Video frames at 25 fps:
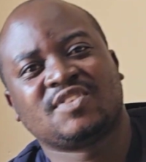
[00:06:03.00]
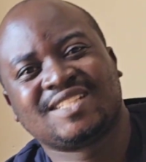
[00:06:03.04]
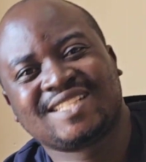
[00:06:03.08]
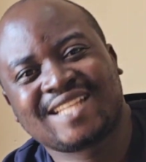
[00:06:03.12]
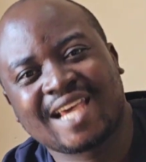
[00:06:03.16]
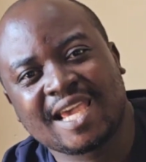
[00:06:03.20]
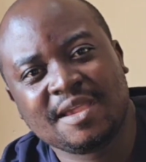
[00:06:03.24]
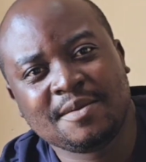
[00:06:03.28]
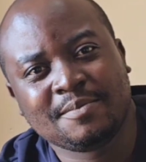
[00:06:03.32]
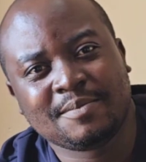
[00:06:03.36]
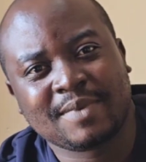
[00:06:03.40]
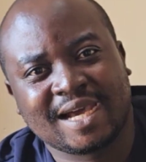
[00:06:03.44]

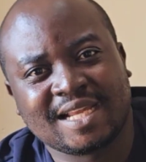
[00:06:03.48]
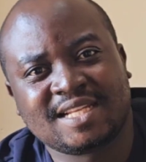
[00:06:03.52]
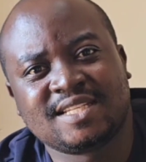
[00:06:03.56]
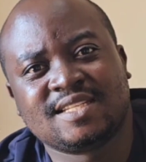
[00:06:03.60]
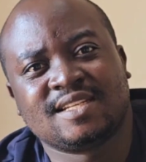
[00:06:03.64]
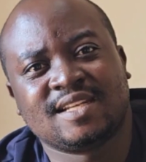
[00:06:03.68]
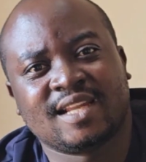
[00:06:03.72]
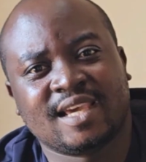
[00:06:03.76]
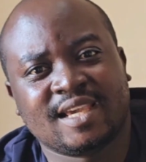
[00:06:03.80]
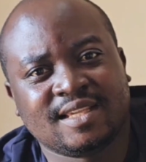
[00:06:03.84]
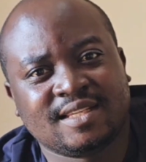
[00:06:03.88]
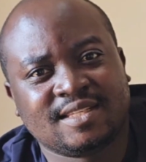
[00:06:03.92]
time at
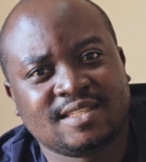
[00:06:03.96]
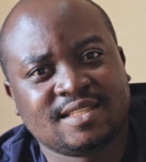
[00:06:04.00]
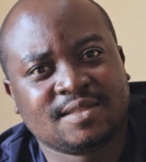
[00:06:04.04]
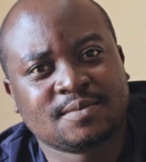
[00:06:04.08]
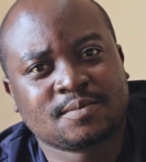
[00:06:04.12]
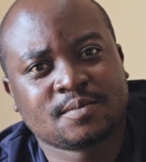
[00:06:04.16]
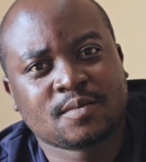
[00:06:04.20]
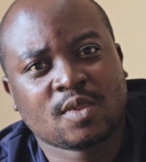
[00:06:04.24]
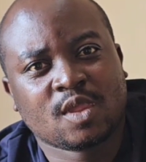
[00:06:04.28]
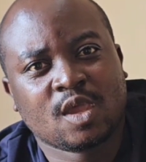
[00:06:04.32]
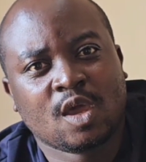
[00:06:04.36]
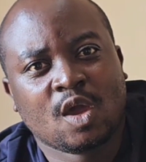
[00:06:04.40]
night.
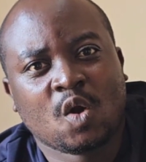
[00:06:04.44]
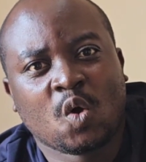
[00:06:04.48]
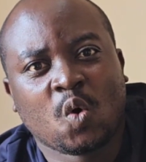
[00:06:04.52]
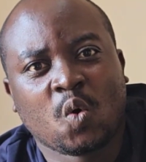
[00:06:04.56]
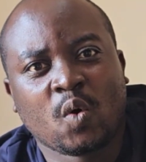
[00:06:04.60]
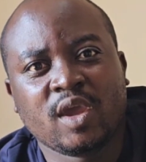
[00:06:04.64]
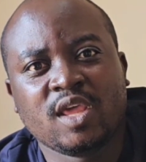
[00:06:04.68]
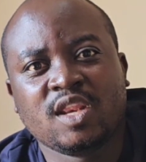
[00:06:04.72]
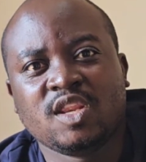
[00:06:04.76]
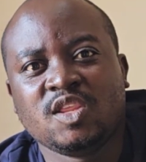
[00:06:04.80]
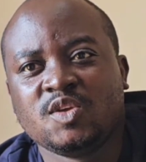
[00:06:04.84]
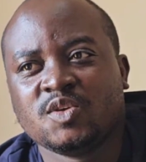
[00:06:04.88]

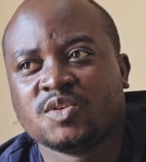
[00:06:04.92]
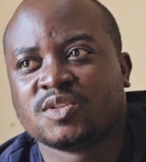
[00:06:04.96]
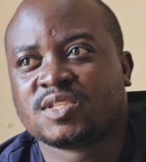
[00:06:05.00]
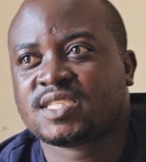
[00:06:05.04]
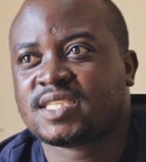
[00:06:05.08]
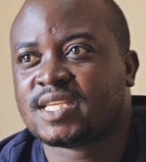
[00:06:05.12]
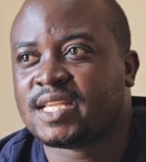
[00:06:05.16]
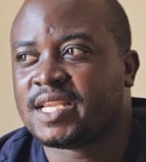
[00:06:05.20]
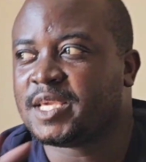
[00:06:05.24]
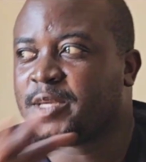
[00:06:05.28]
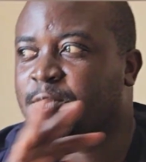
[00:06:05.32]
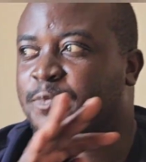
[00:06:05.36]
When you
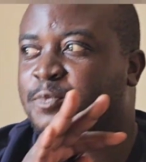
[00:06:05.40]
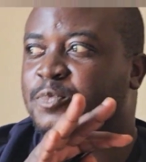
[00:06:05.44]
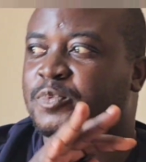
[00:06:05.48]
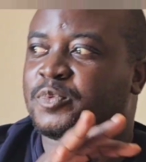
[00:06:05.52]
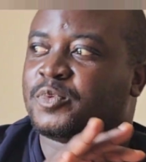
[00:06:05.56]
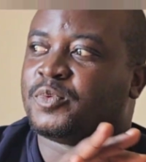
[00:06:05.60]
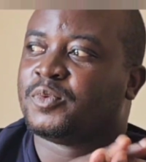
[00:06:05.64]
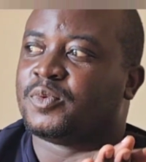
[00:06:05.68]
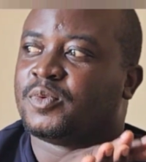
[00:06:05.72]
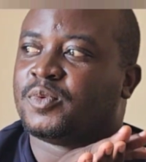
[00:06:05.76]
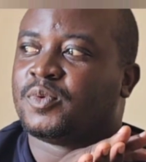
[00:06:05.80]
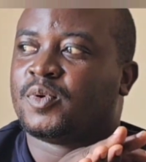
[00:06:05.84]
sleep,
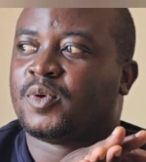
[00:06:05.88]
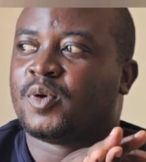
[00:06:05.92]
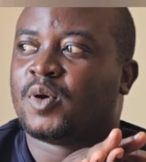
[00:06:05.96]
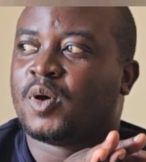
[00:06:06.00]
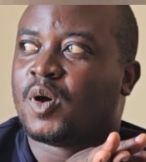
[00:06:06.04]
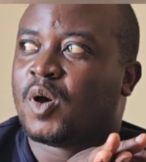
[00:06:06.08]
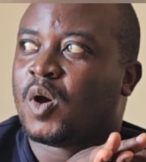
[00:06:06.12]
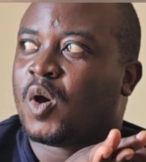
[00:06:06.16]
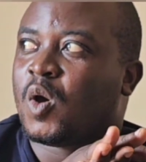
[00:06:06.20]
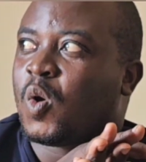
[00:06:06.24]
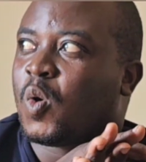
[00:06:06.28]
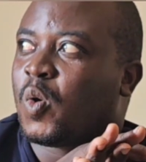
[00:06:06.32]

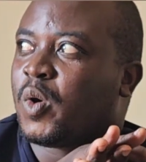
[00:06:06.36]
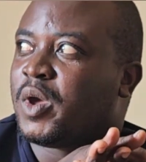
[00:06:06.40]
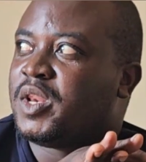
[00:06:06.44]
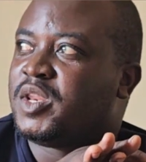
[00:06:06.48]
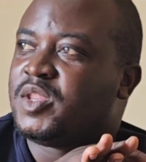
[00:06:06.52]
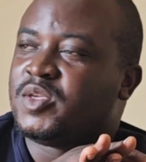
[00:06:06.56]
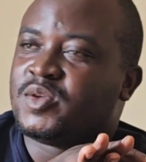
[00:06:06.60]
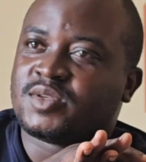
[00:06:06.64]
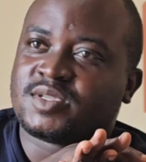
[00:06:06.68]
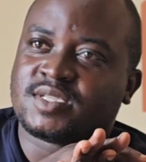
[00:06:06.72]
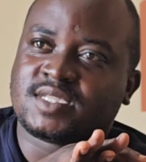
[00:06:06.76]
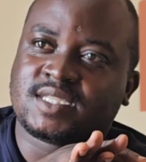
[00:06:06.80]

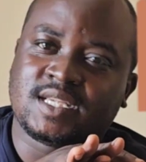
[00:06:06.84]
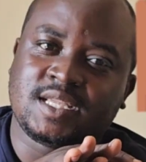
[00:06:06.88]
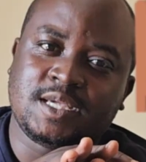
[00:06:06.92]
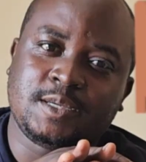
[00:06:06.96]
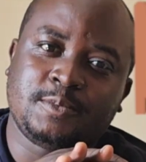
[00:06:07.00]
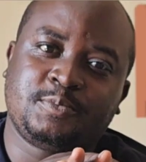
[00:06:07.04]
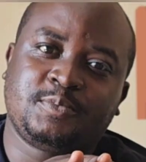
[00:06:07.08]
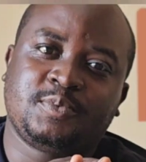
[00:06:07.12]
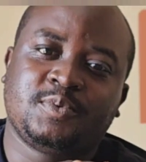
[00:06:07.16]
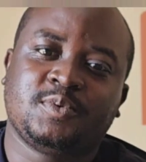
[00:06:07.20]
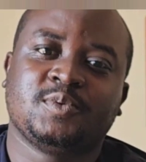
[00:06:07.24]
the